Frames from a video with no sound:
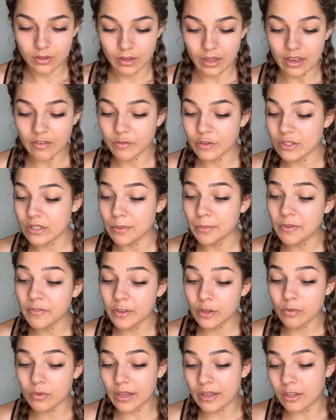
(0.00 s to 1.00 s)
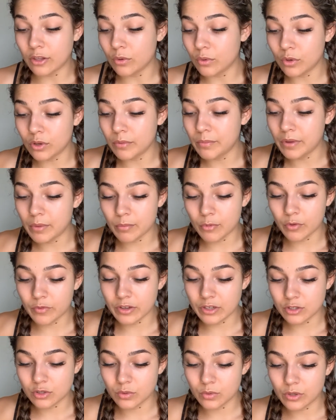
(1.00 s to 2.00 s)
And for some of you, like, you could be
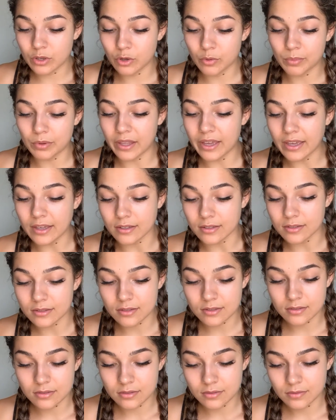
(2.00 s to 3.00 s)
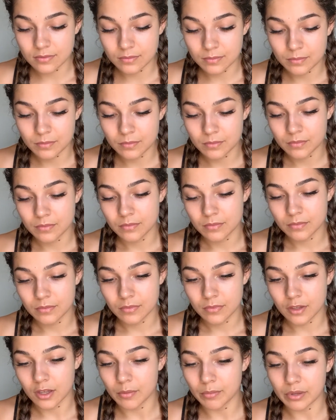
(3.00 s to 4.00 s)
moving to a new place
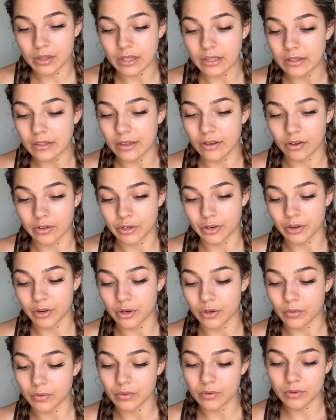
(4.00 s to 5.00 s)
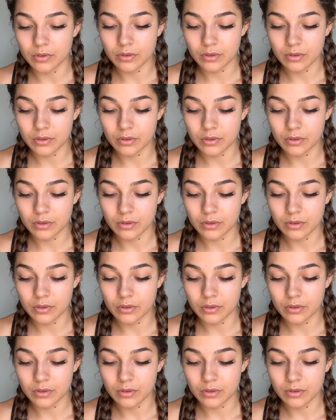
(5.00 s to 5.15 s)
completely on your own.